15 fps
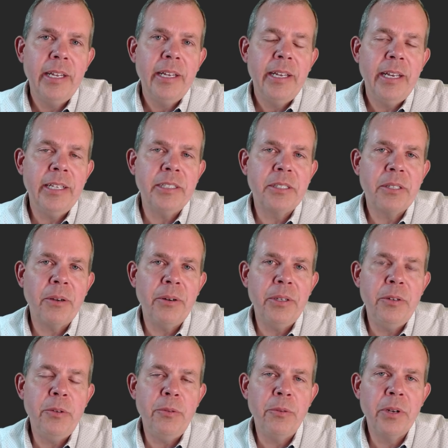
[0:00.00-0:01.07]
And so
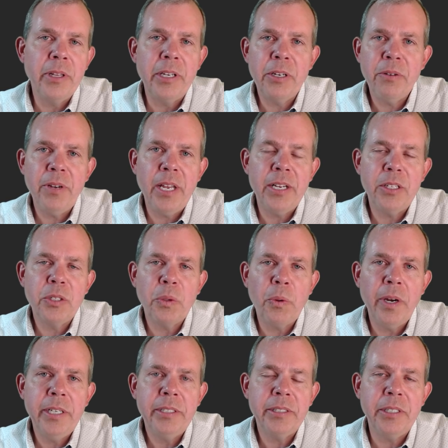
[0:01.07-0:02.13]
you really create it
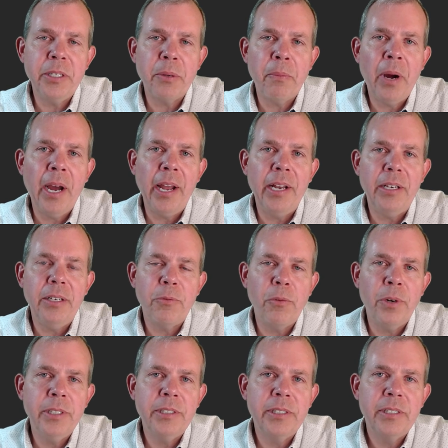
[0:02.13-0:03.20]
twice in your mind,
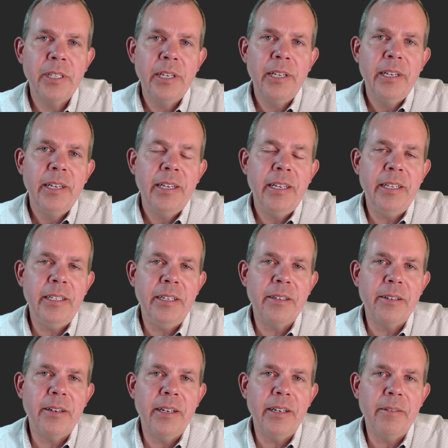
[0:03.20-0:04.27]
once in
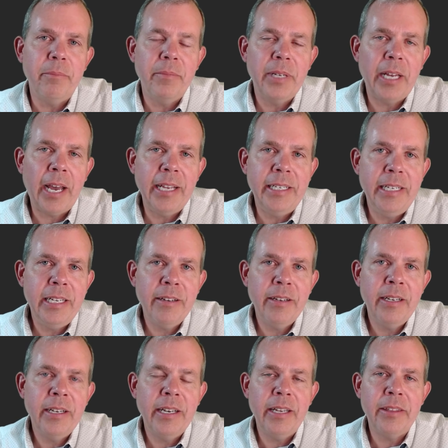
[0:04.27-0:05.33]
your
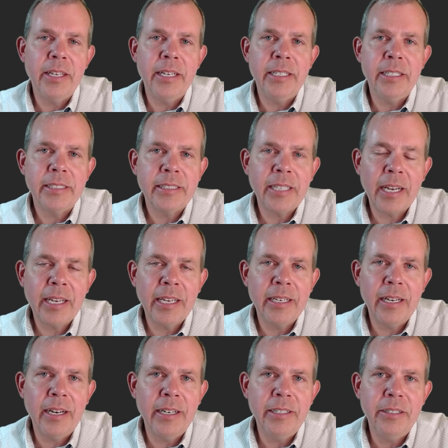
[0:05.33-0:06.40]
idea and then second
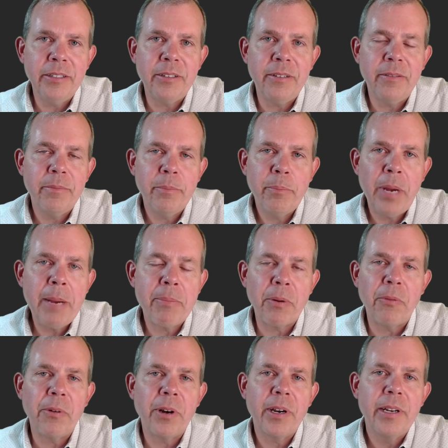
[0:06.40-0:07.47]
on your
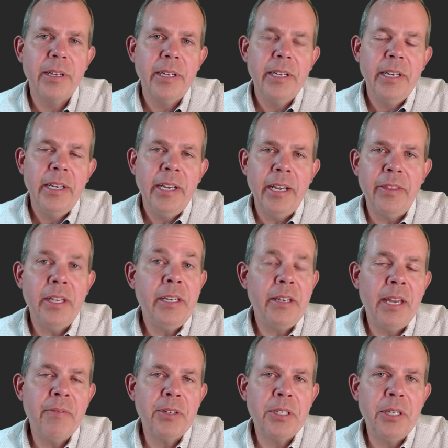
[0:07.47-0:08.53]
paperwork. And then you
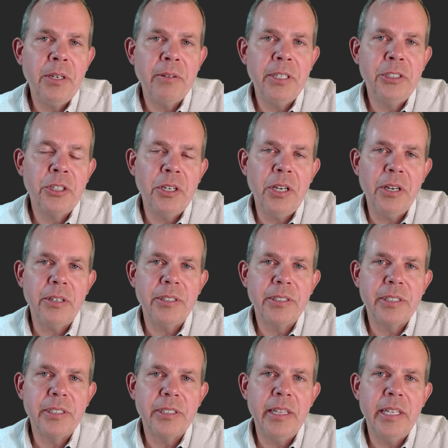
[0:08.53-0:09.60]
give it to your
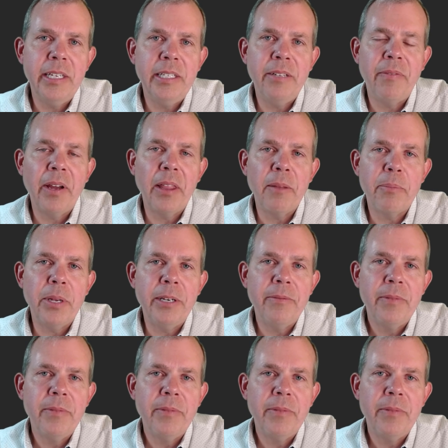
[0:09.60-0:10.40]
engineers and they develop it.